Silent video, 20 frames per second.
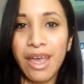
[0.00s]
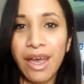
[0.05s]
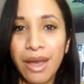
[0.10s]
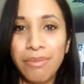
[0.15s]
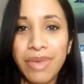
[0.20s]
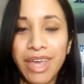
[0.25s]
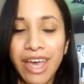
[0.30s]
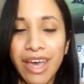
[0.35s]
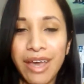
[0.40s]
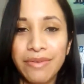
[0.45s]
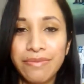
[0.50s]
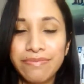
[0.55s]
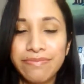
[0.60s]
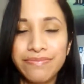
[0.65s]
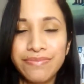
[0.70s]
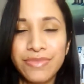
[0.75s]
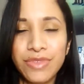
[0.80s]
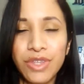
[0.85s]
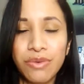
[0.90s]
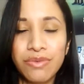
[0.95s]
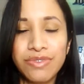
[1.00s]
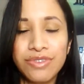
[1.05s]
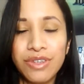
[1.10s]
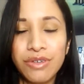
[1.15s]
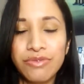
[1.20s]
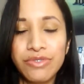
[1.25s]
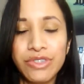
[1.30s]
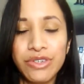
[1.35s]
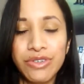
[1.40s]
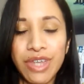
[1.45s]
I'm gay.
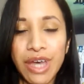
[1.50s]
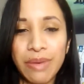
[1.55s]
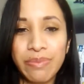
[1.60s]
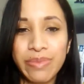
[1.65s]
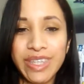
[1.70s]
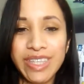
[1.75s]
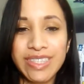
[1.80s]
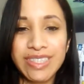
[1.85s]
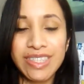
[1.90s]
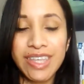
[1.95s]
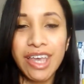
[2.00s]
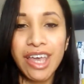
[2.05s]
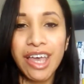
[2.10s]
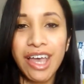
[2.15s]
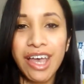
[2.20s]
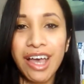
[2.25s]
Don't do that, please.